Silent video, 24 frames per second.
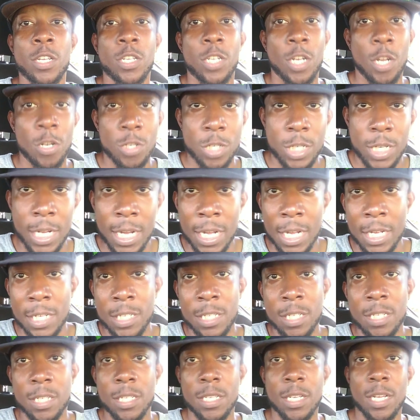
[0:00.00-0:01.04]
you know, she
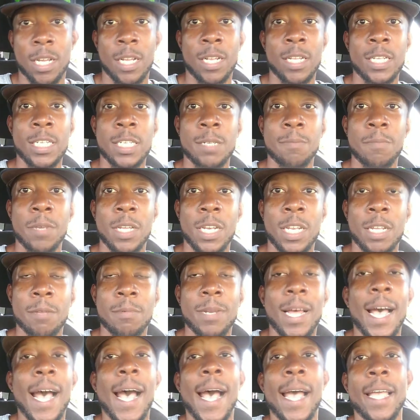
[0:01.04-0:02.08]
has at least medium to
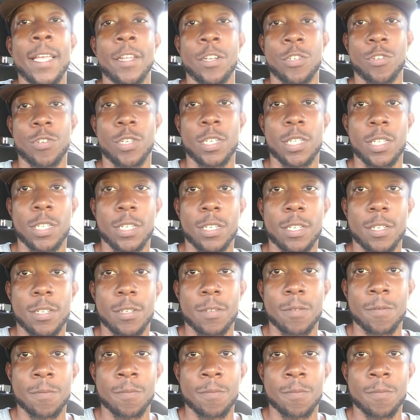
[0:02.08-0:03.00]
high interest.